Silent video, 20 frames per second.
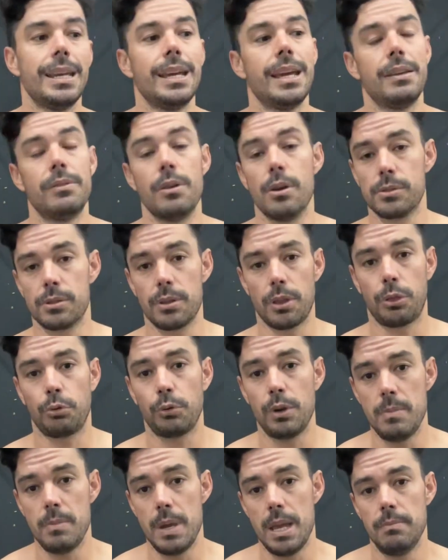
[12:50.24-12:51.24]
Those are the
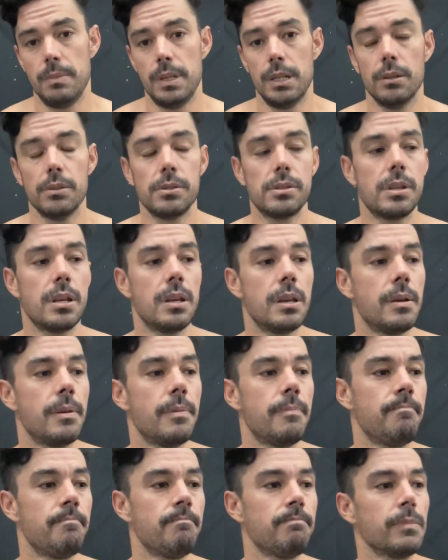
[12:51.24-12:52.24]
three main meals.
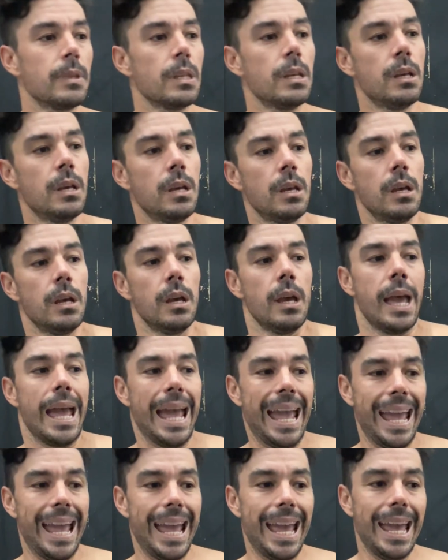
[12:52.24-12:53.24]

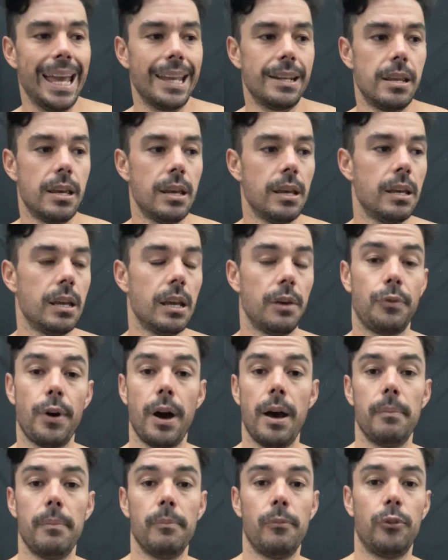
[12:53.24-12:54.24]
And if
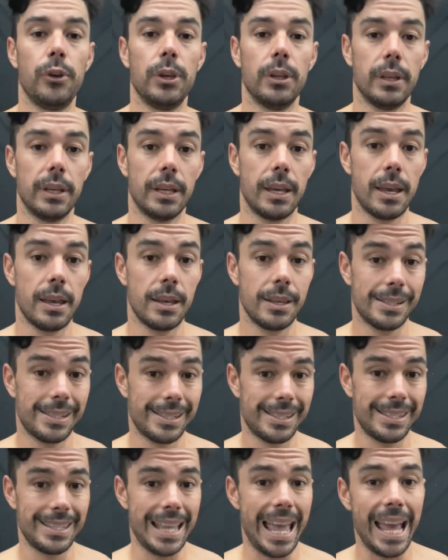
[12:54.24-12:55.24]
I'm feeling
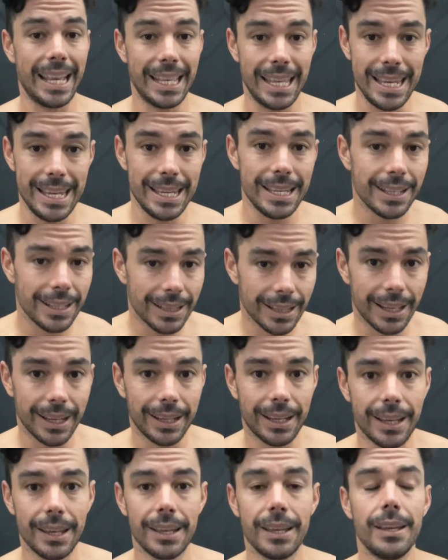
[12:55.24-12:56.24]
snacky,
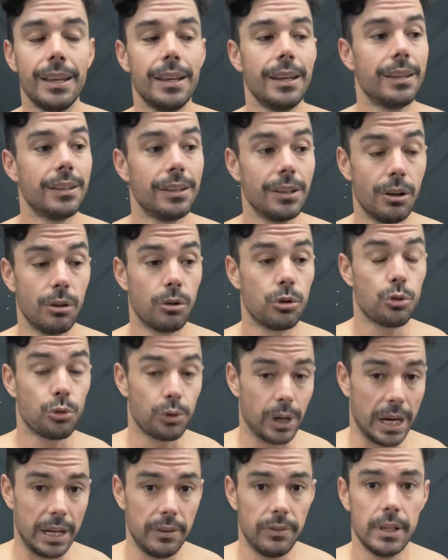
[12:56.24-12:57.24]
like,
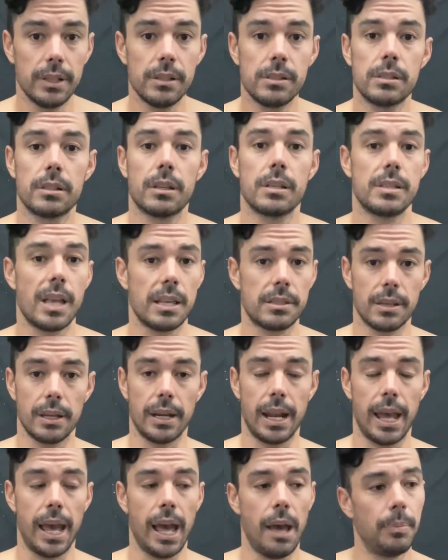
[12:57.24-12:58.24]
cravings, because that's
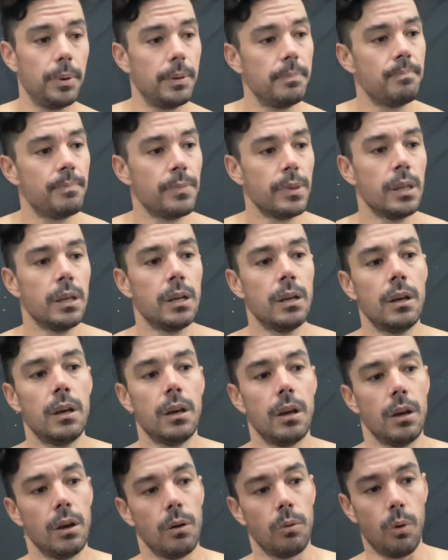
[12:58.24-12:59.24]
gonna happen,
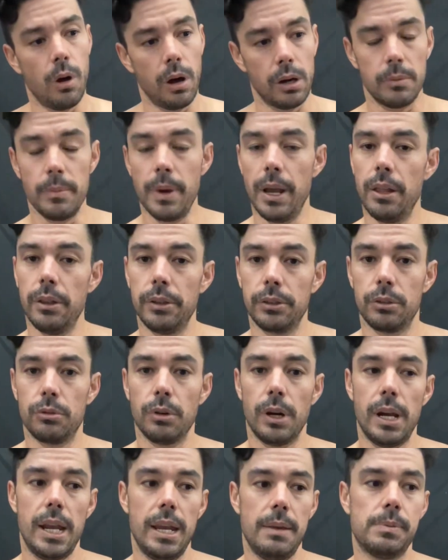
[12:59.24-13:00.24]
watermelon,
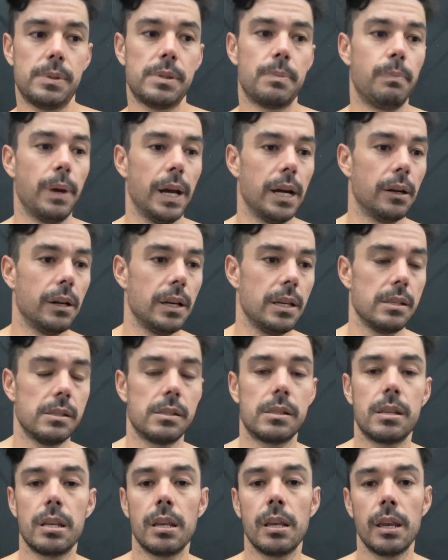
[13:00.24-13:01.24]
grapes,
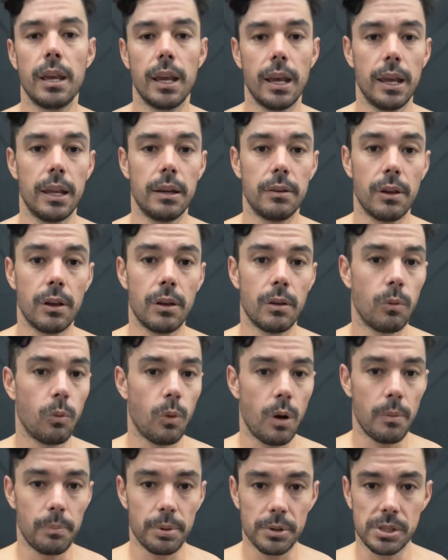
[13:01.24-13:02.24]
berries, and
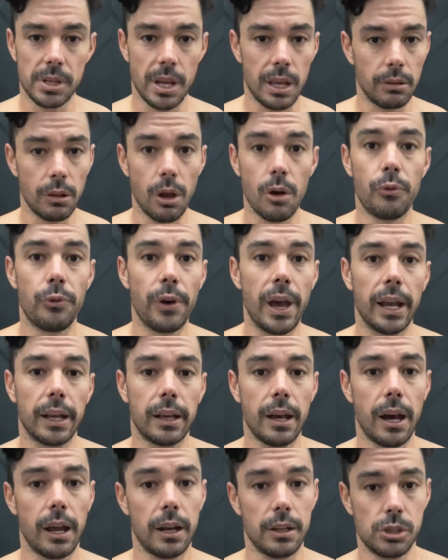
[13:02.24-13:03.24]
1% low-fat
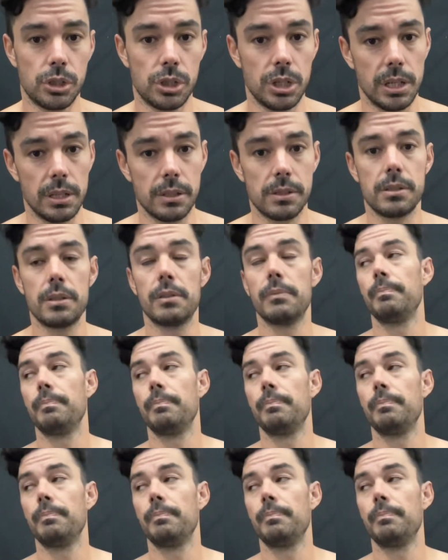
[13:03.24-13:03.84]
cottage cheese.